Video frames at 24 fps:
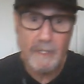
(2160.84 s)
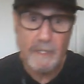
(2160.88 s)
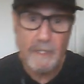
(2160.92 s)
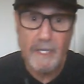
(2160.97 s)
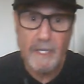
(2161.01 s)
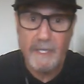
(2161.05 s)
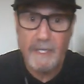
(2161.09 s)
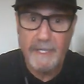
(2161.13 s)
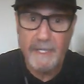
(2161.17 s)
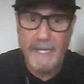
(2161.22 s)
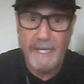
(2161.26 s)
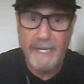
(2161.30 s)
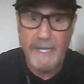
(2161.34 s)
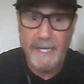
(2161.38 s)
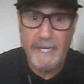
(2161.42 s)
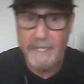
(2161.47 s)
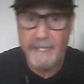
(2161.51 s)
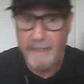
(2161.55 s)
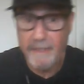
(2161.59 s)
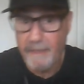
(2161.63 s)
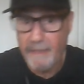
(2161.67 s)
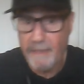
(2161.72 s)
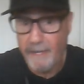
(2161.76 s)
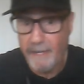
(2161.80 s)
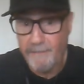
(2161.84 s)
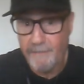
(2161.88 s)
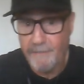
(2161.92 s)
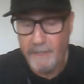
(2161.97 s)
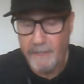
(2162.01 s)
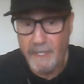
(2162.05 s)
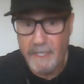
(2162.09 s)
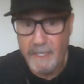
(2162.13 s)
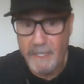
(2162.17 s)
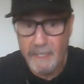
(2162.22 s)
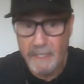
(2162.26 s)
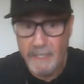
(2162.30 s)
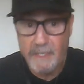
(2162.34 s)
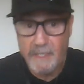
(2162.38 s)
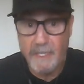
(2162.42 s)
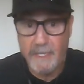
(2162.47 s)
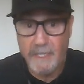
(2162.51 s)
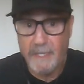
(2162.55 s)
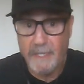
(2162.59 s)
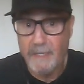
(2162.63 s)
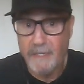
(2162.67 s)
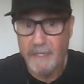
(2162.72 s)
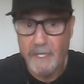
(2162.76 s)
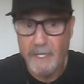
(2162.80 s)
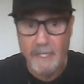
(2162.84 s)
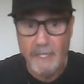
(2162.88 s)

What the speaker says: identity theft. Like I said,